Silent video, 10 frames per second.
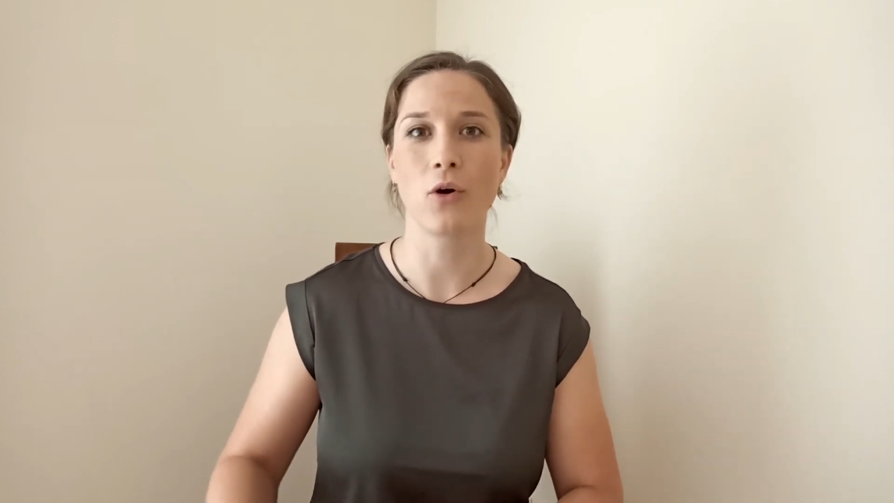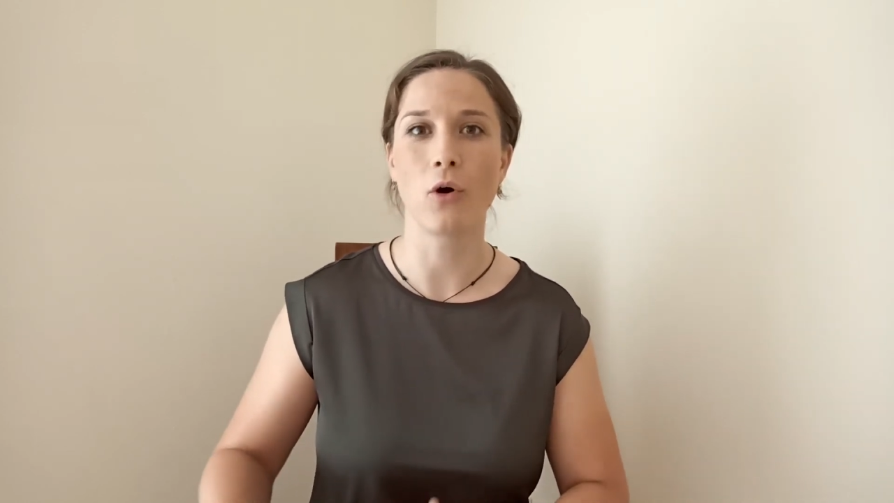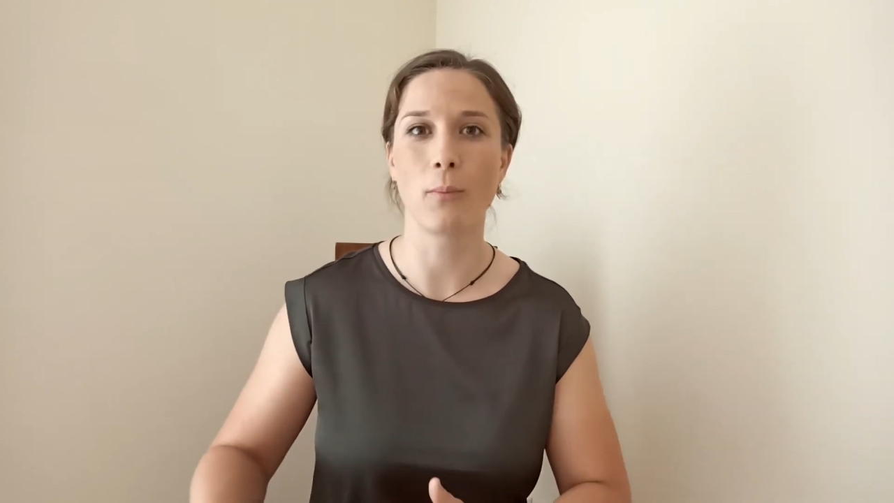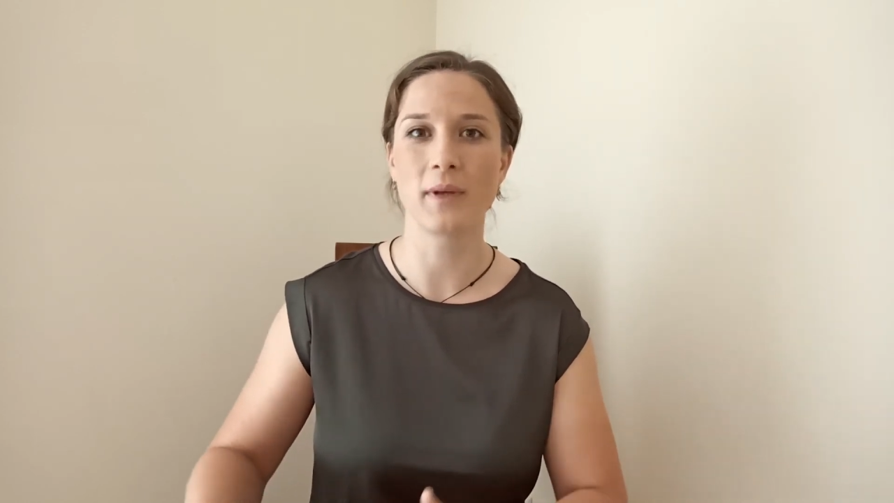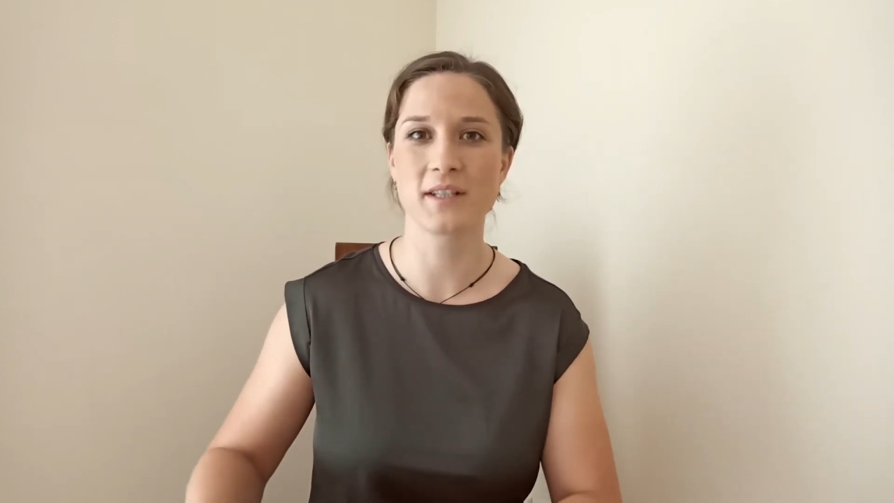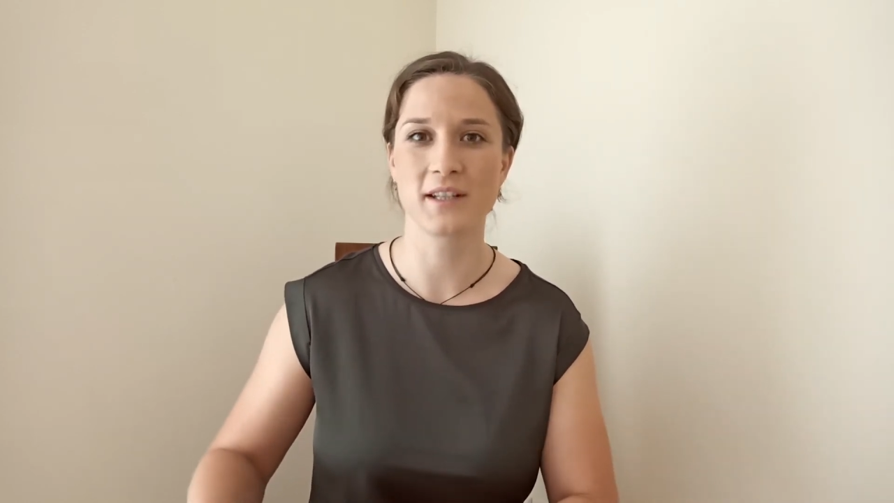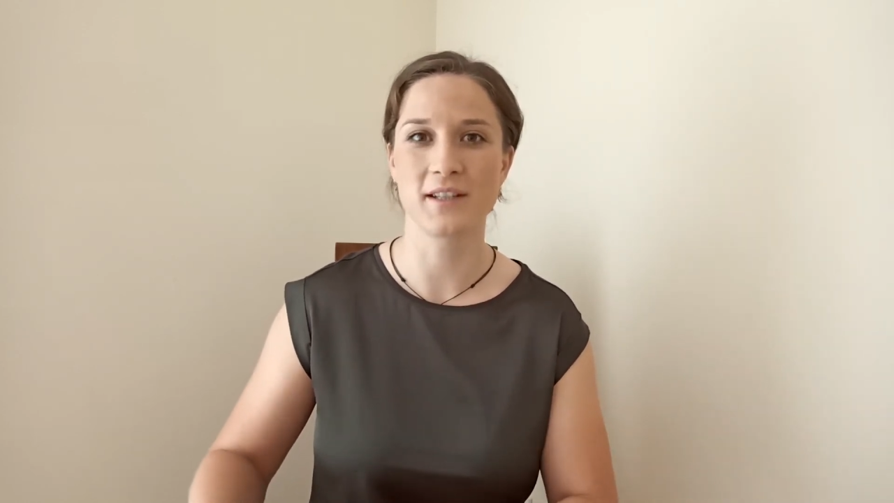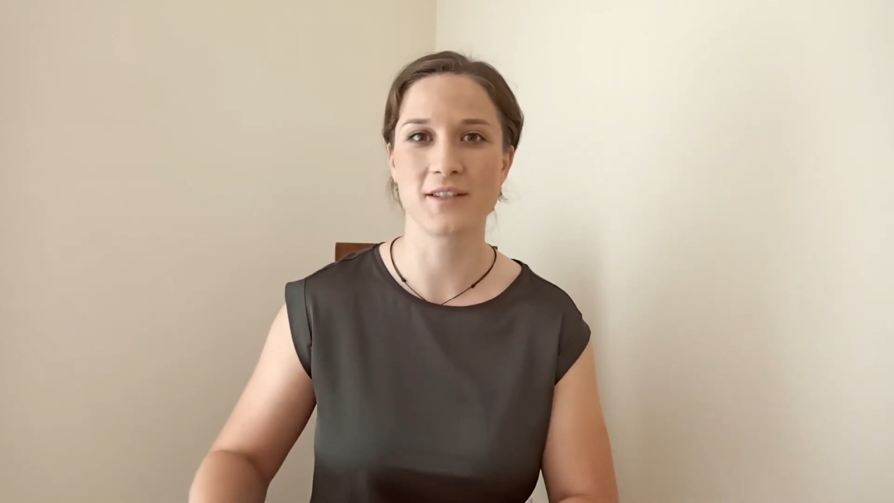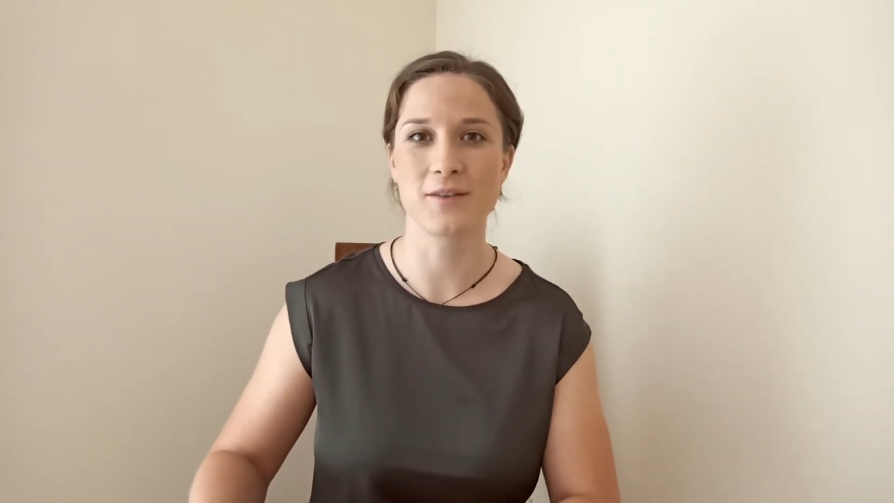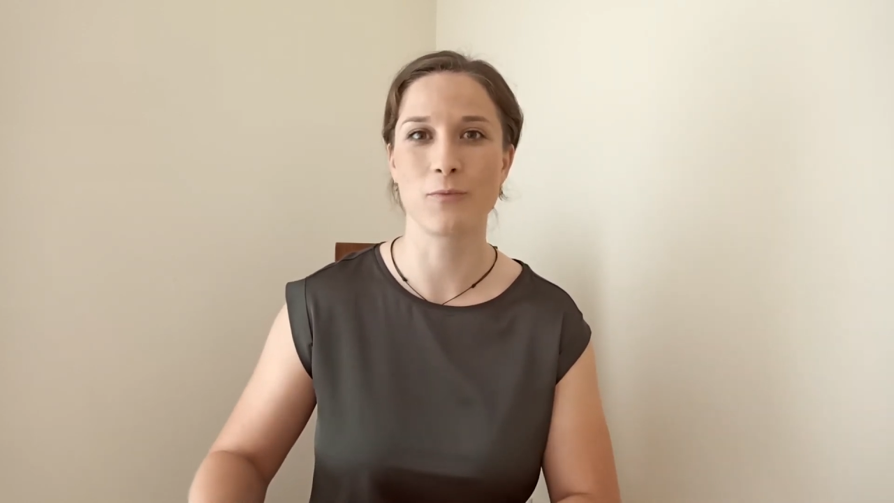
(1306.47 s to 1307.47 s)

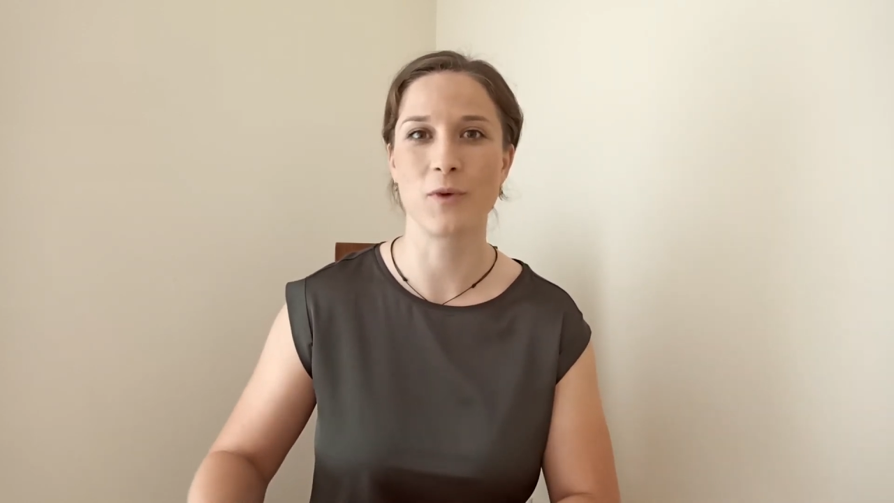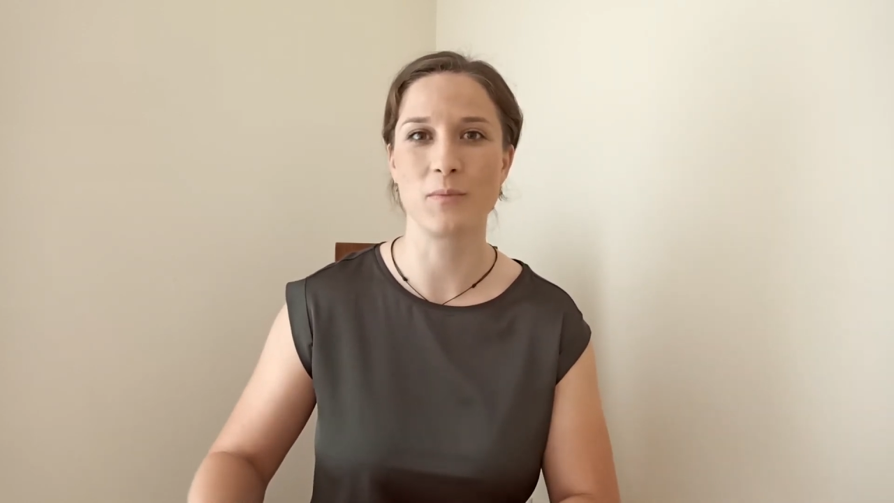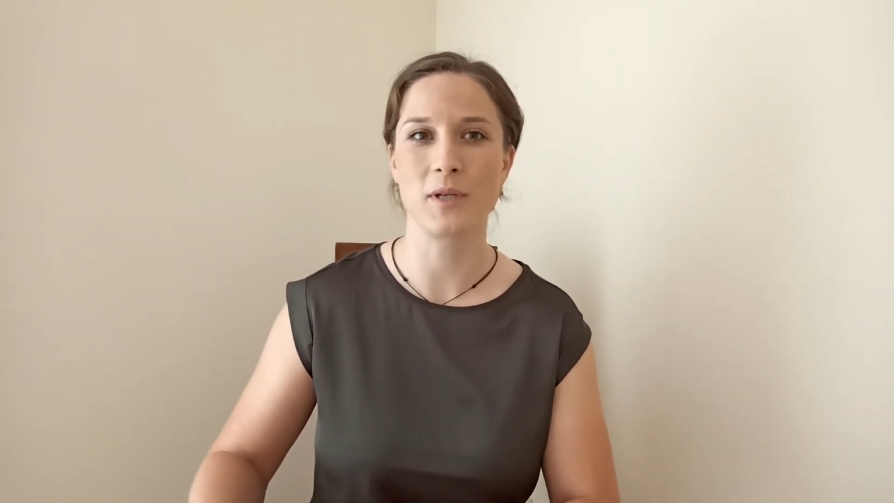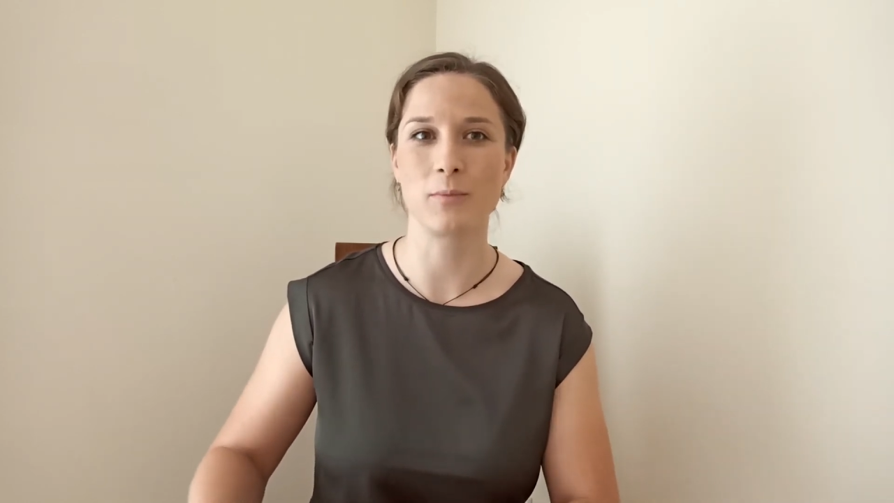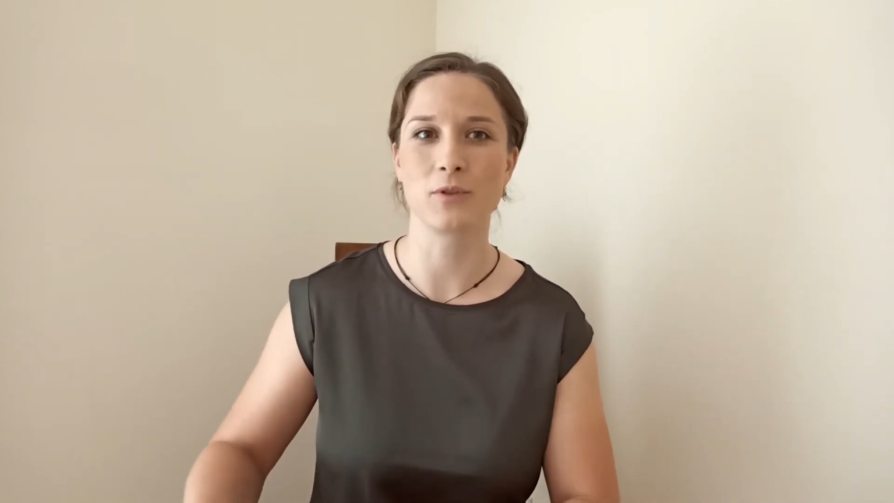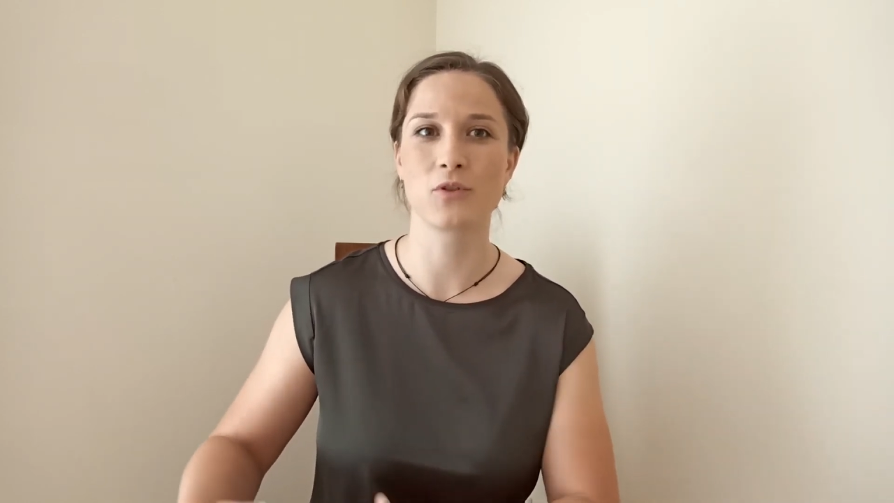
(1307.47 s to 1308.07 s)
omitted when people